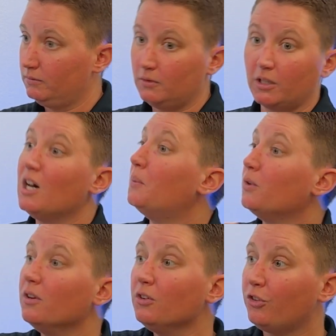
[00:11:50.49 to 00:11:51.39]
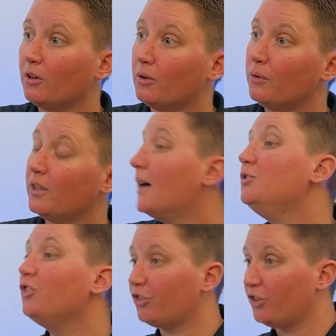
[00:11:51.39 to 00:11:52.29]
a couple years ago that I'm
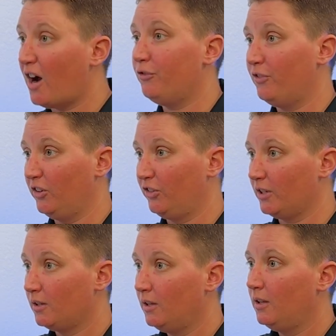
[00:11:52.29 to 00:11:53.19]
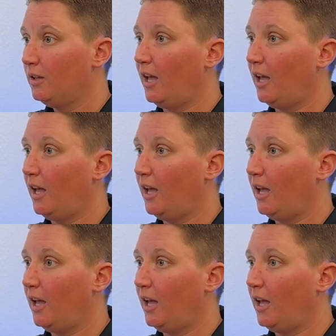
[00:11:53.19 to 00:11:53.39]
just now facing,